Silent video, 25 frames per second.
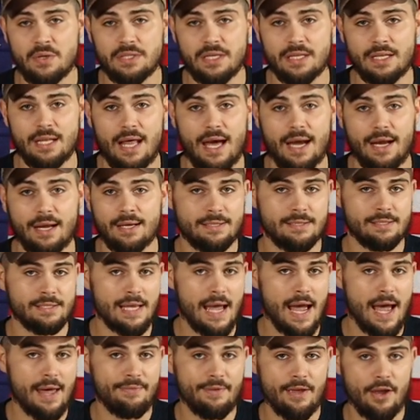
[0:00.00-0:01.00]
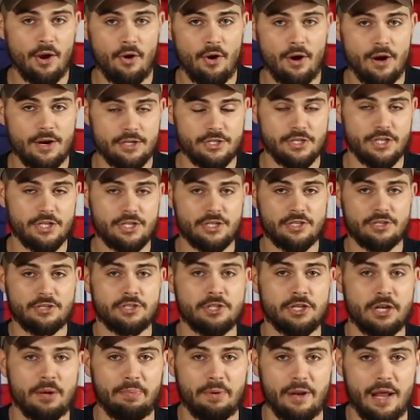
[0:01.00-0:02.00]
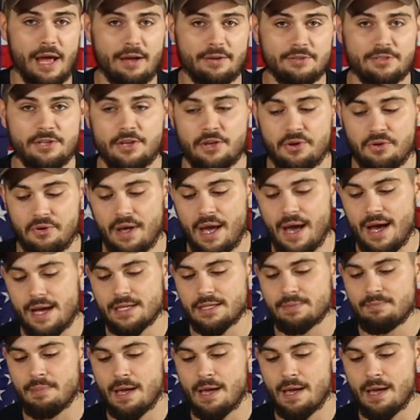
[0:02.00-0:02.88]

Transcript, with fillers: and like sign the art and just ship it out to you guys.